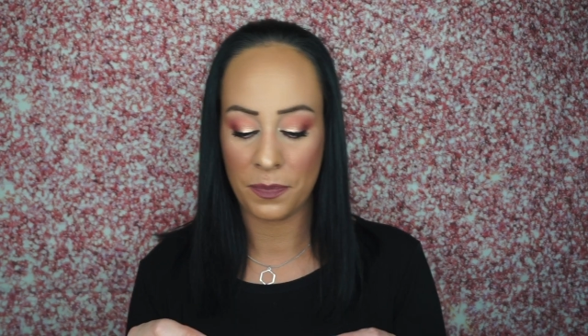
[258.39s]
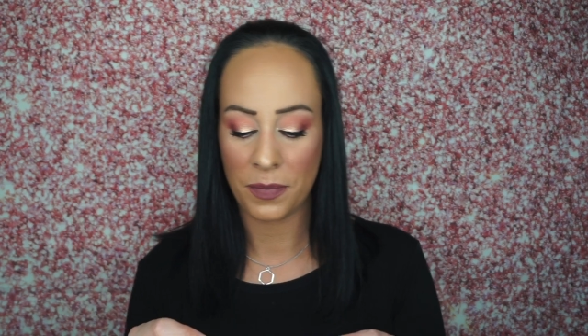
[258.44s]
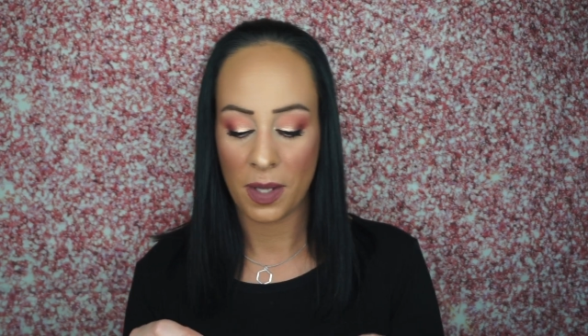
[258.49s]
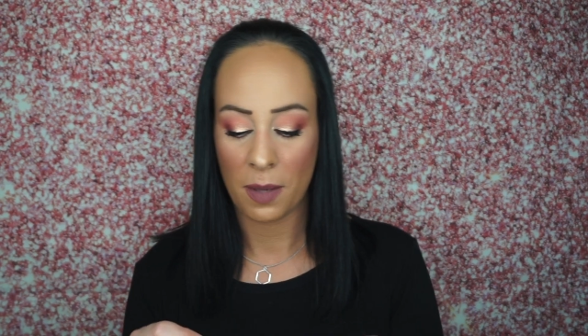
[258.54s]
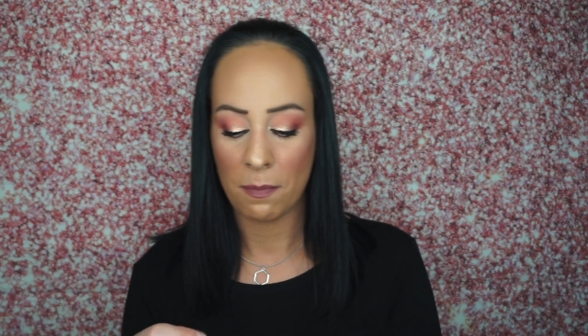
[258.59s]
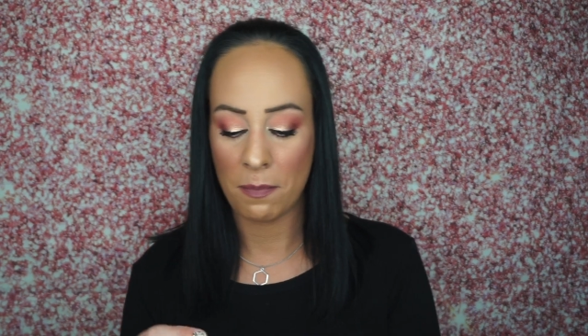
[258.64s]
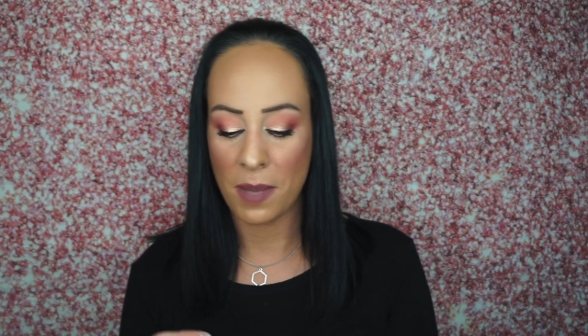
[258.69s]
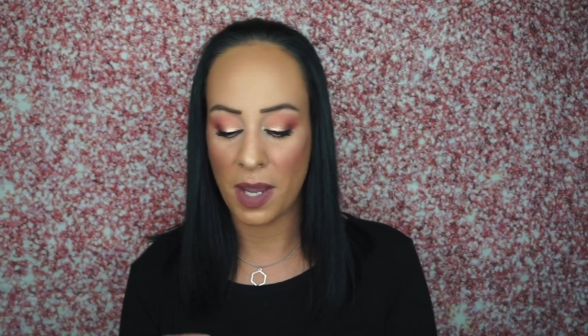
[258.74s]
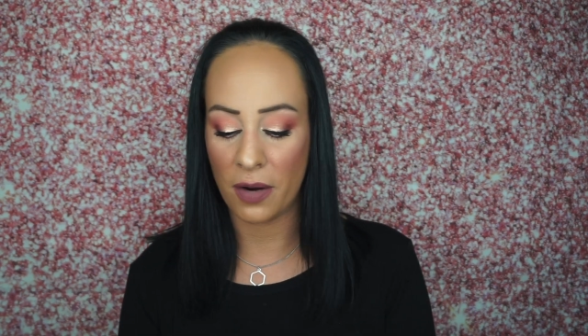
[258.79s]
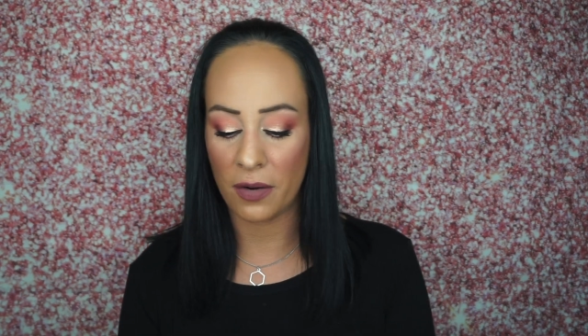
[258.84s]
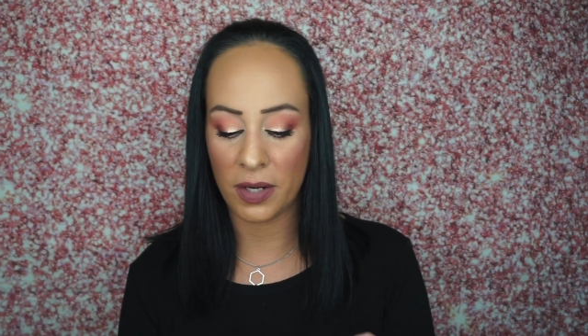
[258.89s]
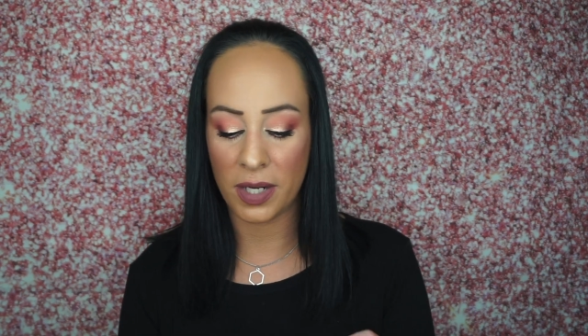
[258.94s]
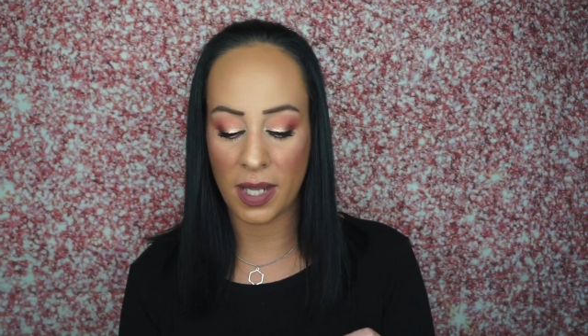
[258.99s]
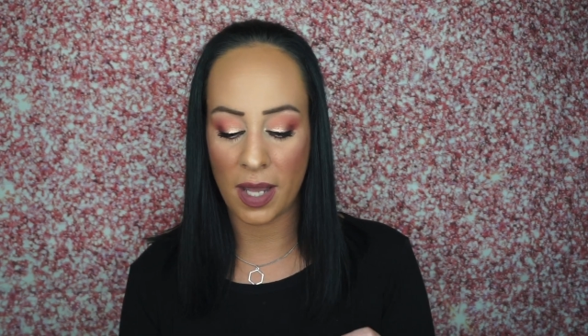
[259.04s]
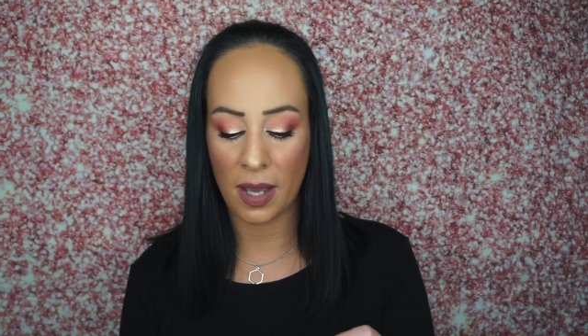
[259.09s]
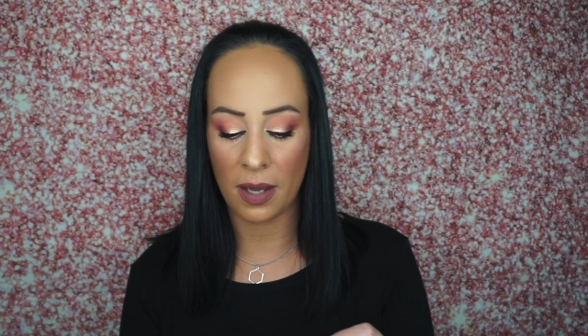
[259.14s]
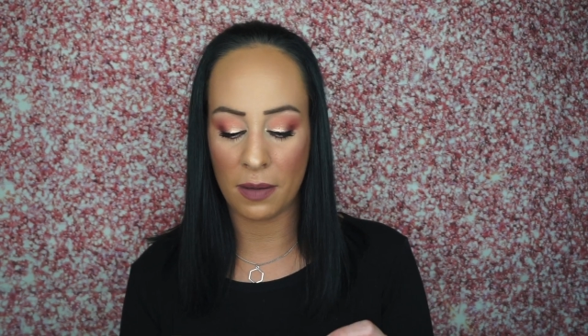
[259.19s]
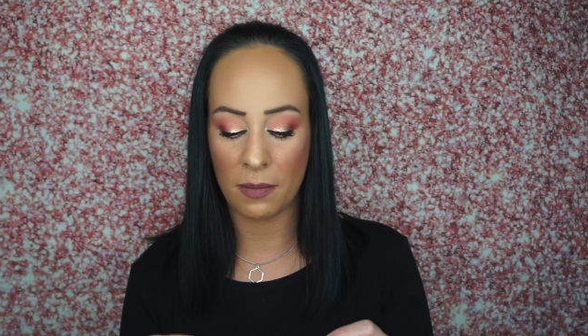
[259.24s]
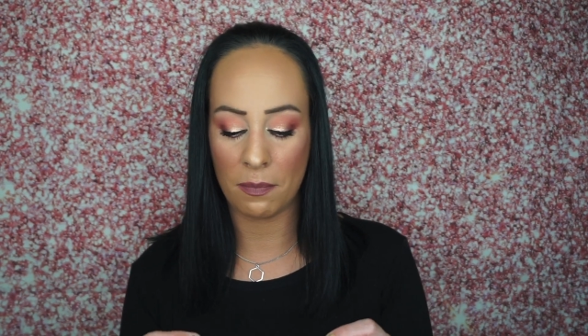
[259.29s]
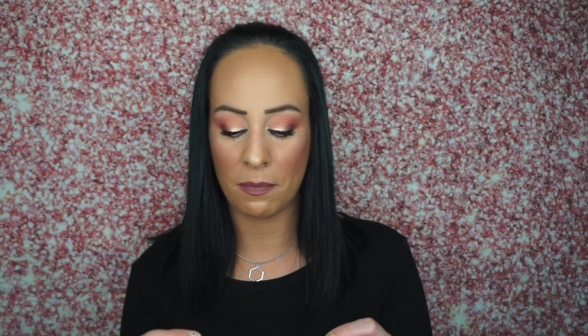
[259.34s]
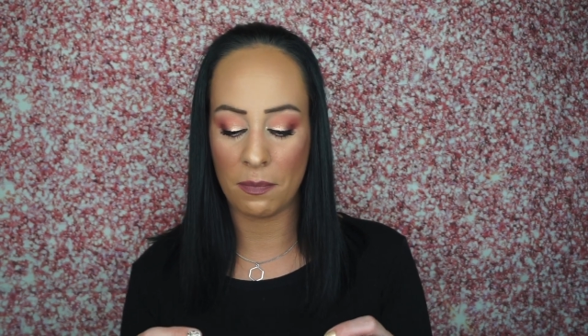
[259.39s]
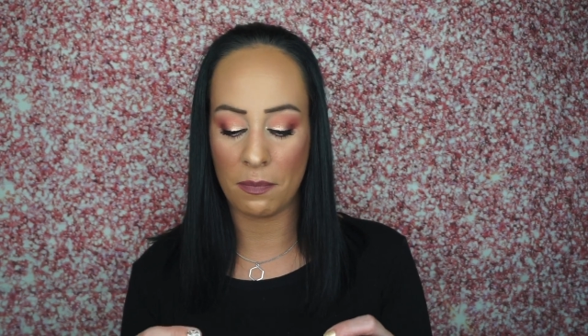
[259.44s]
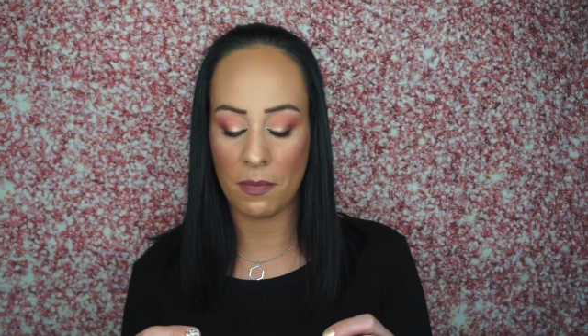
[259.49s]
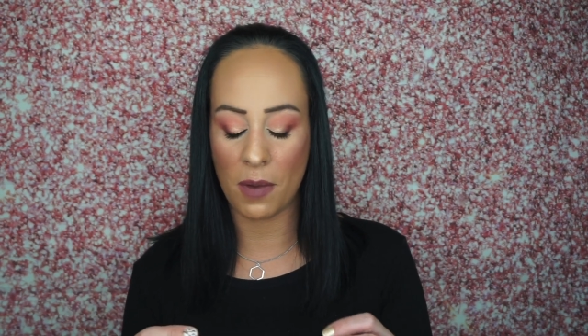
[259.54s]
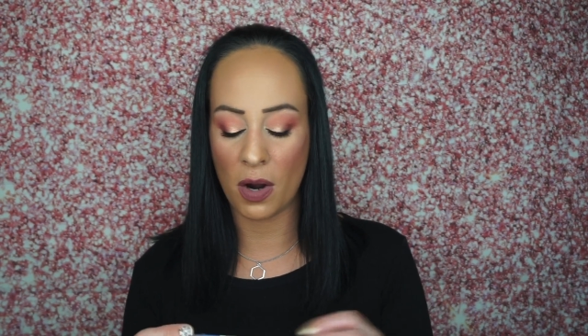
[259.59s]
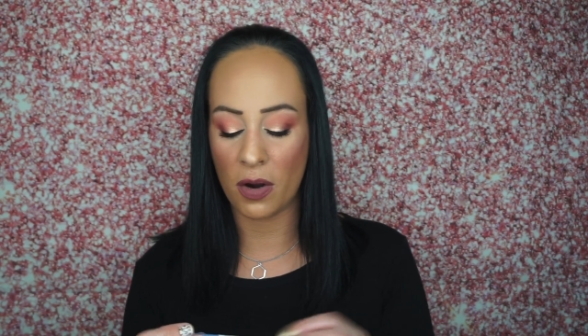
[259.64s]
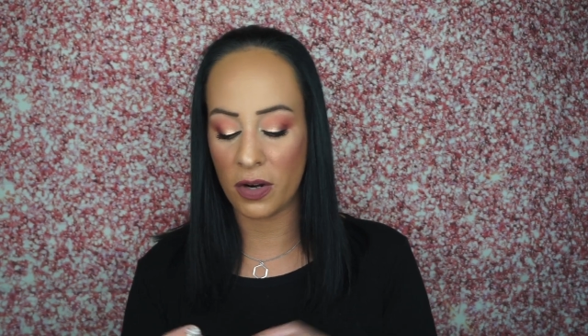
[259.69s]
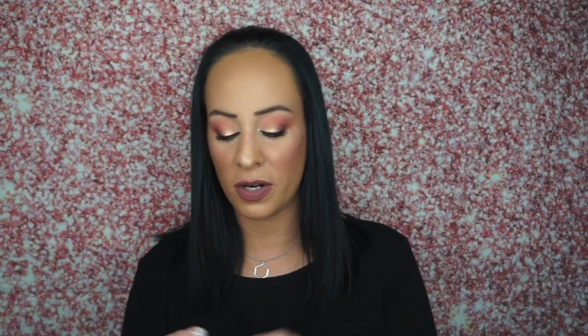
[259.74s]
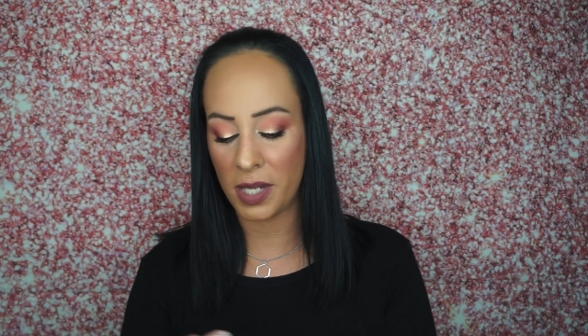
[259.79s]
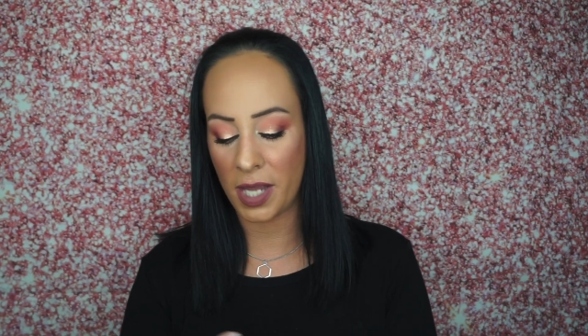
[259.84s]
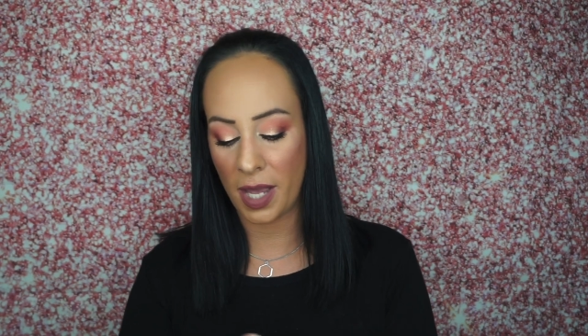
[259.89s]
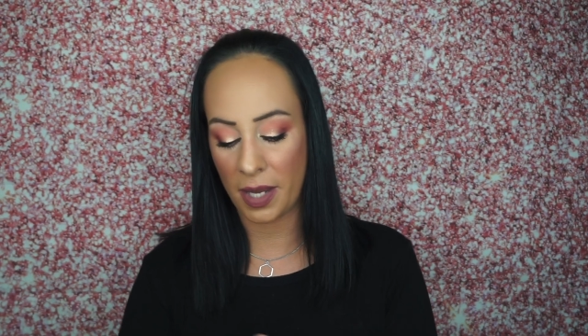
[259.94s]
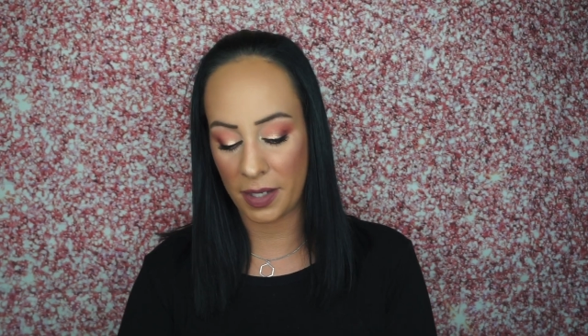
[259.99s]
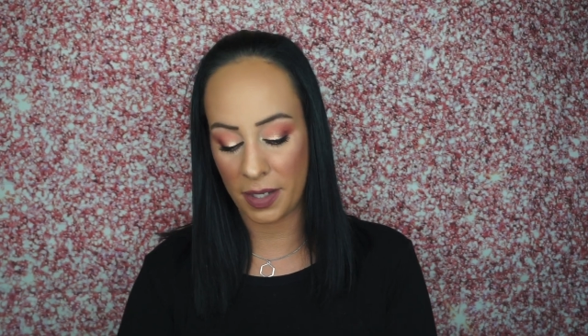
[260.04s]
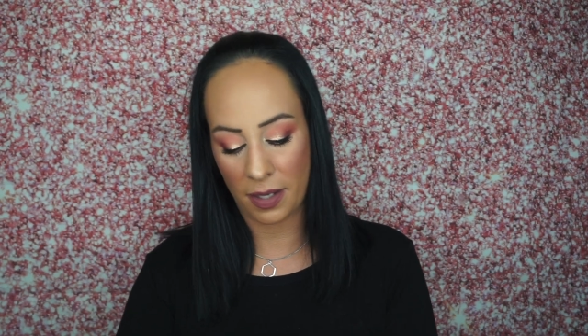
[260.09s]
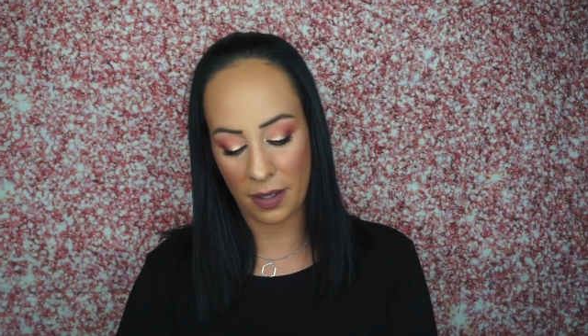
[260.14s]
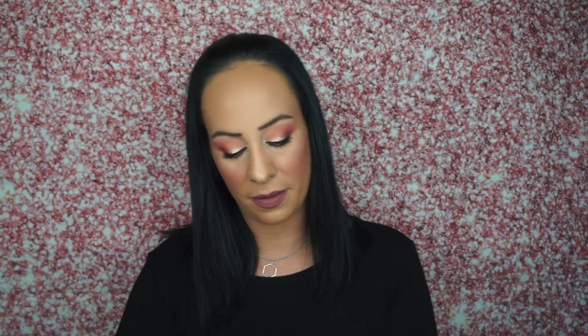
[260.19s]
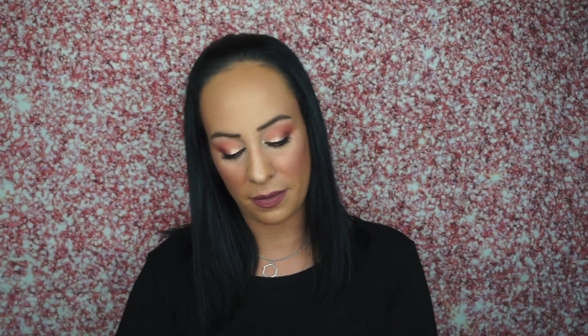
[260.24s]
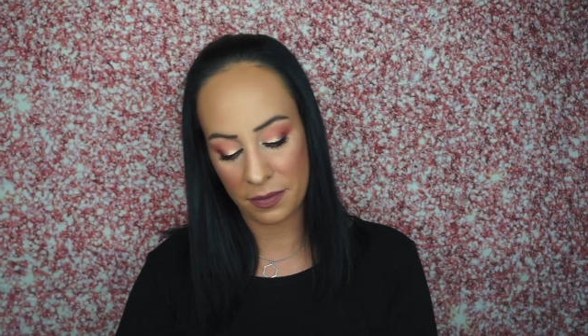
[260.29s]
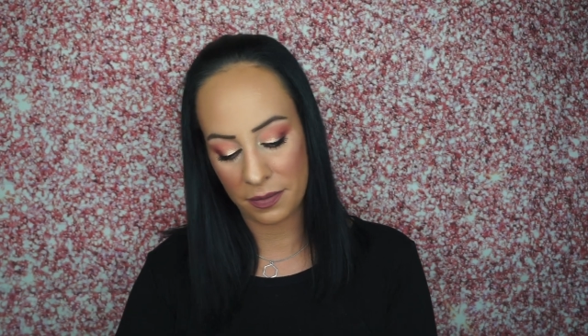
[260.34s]

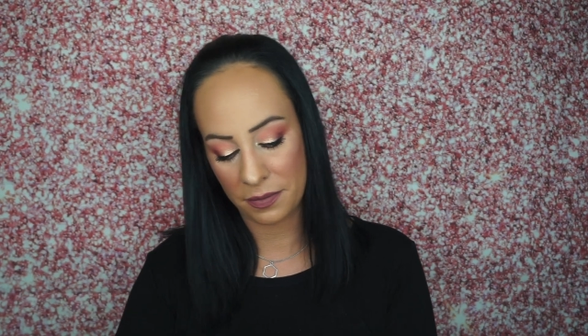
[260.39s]
Marietta.